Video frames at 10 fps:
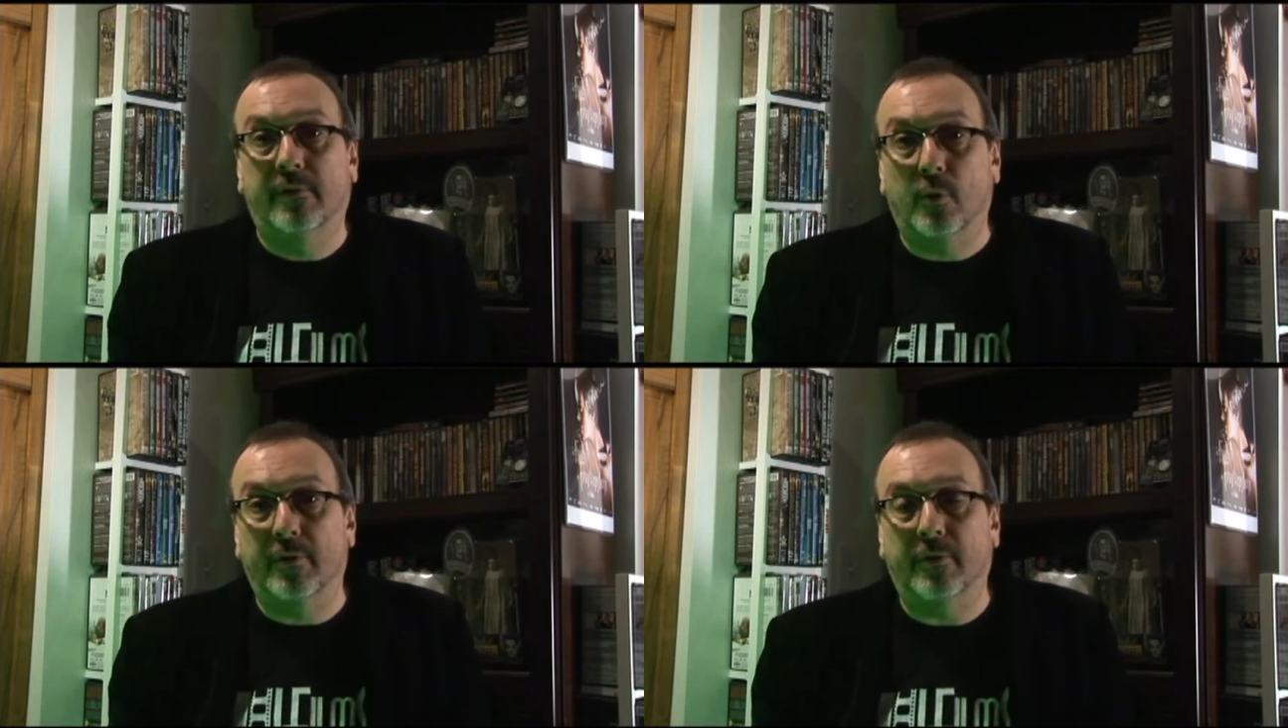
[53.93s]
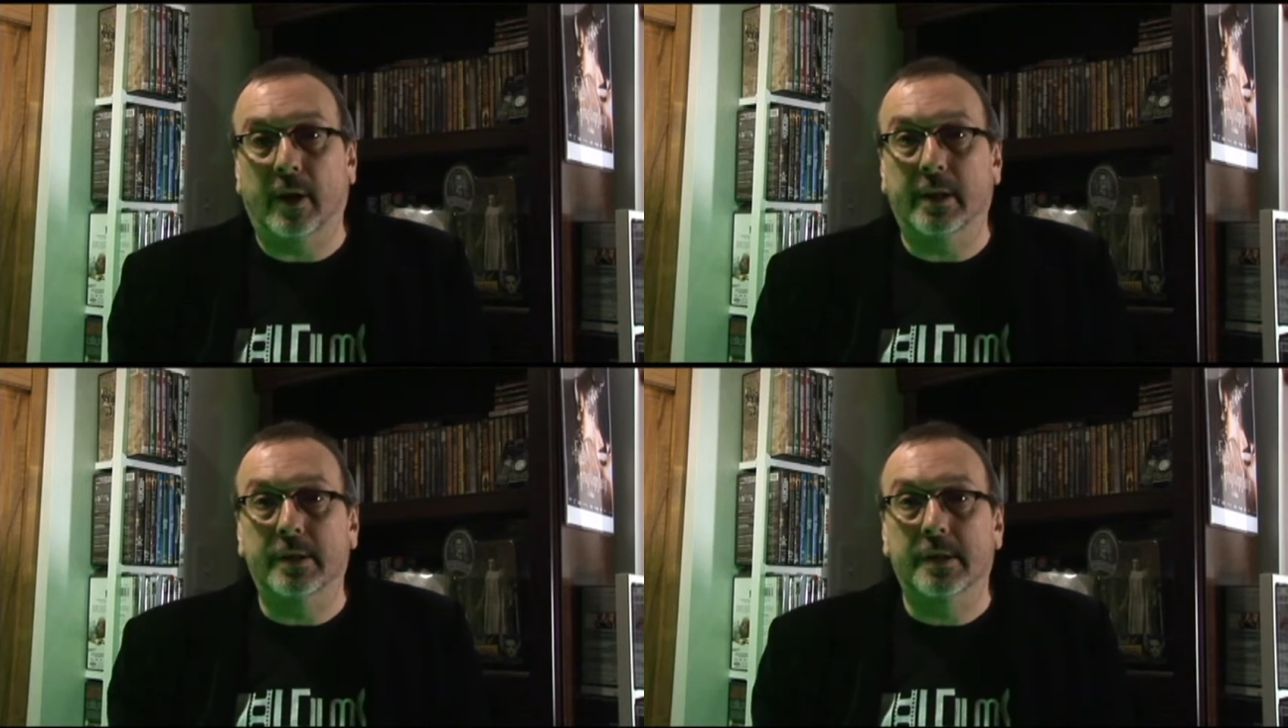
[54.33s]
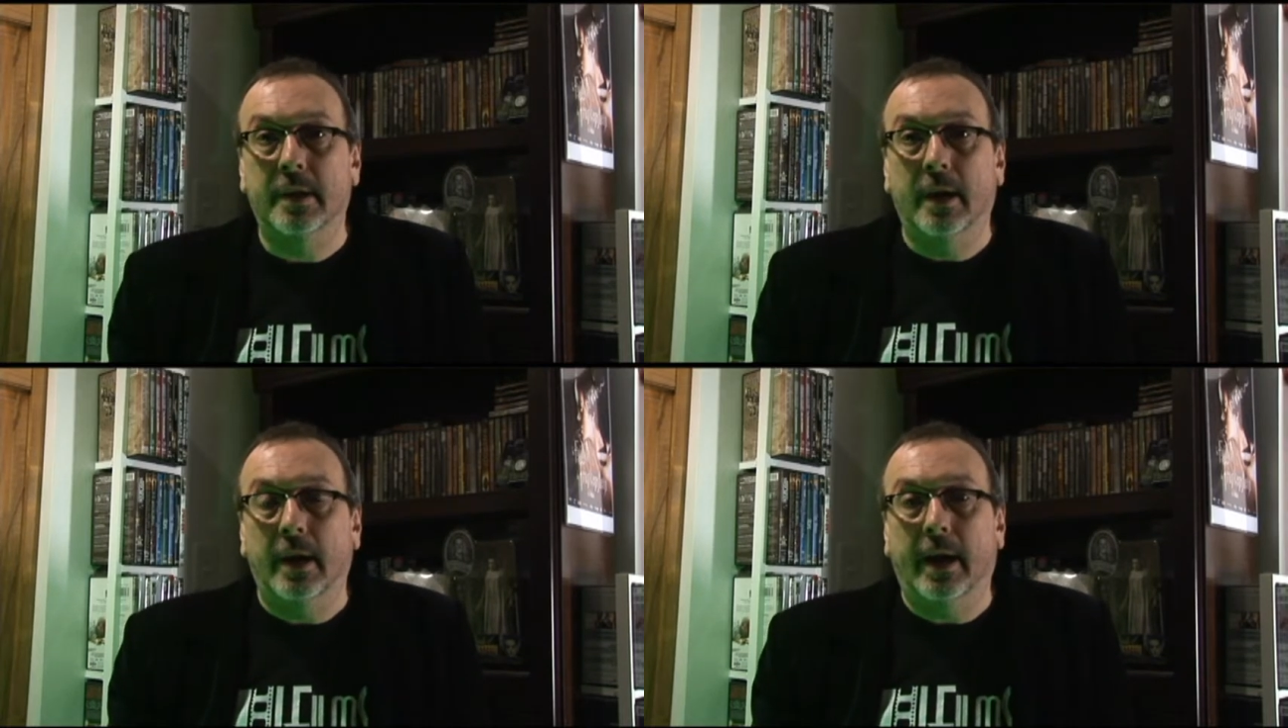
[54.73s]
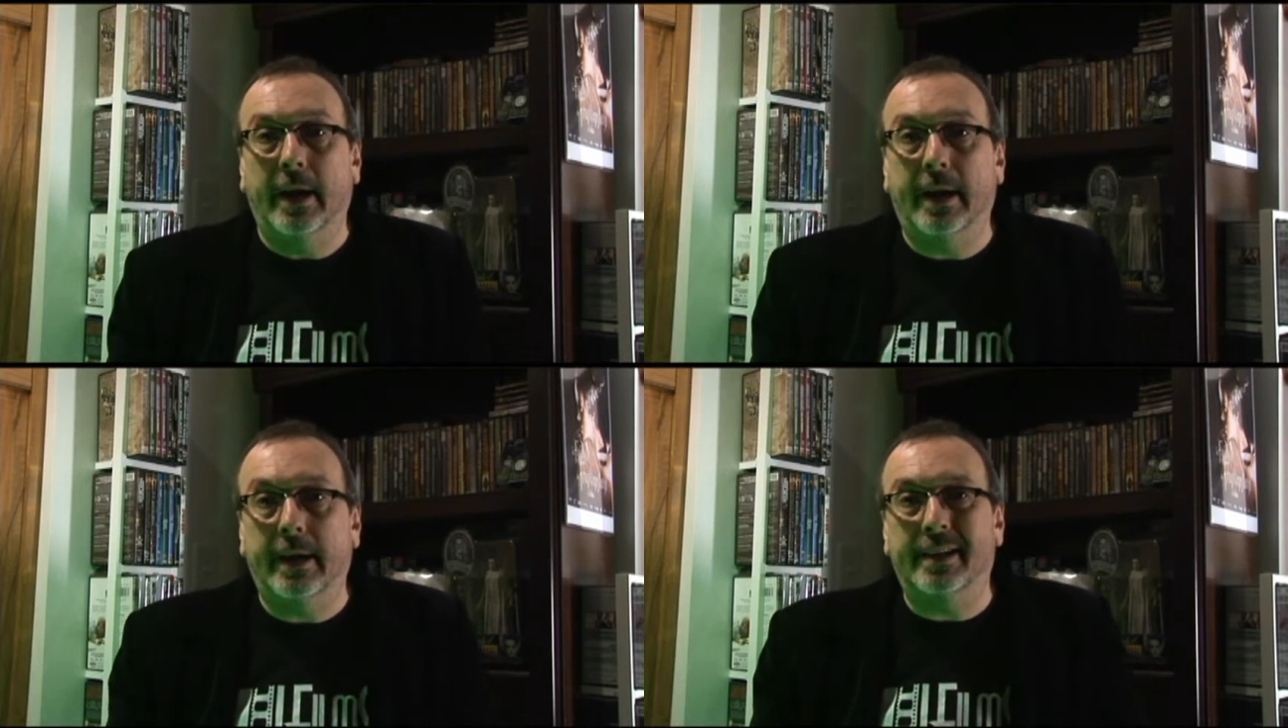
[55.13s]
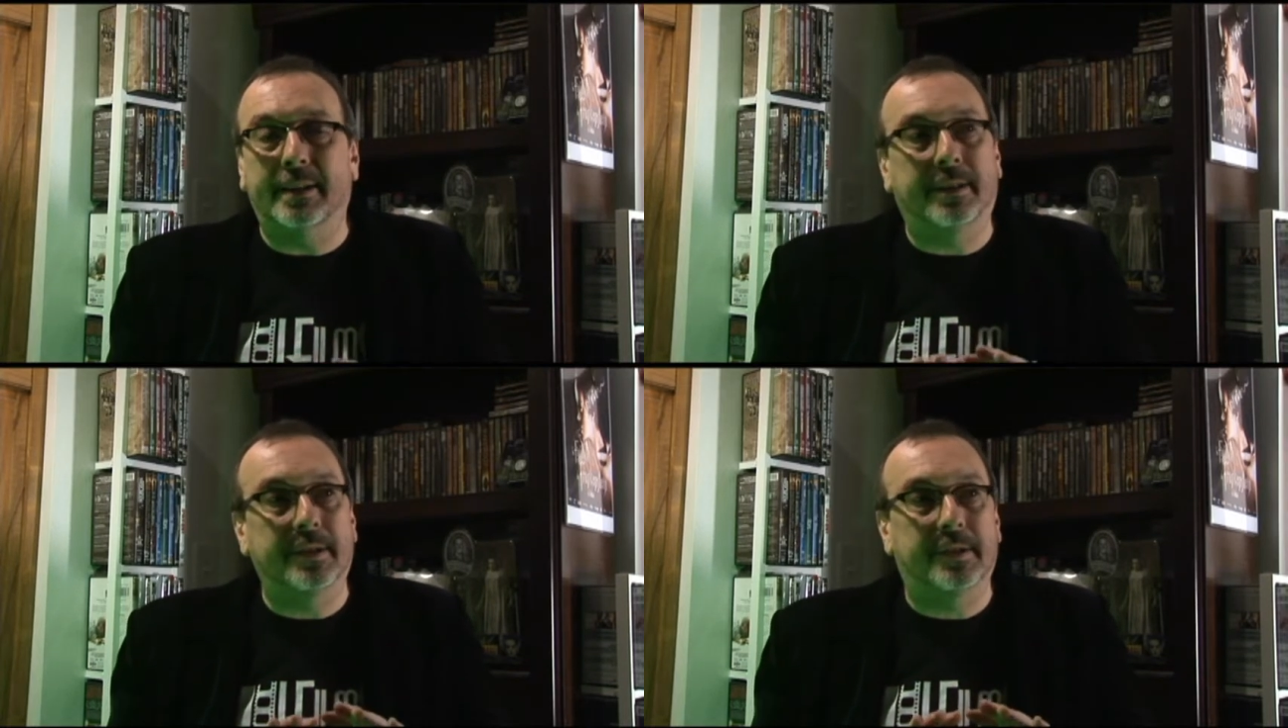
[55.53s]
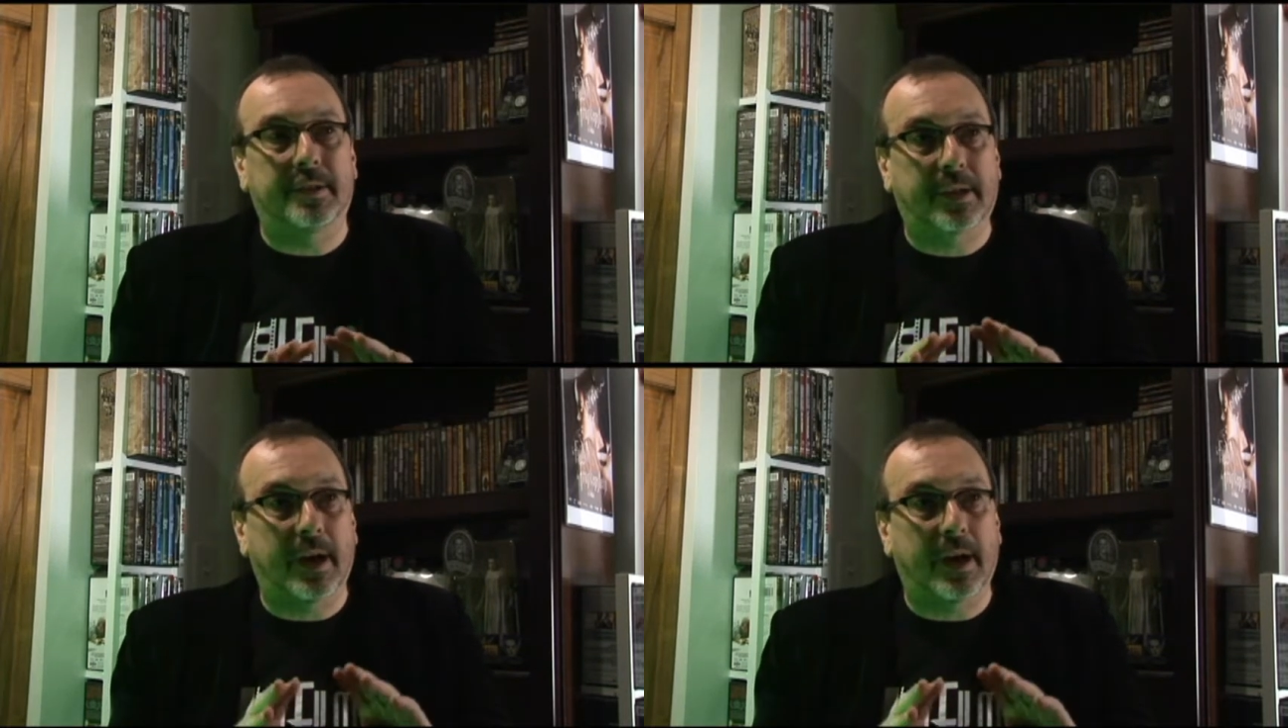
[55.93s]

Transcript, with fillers: four friends, and this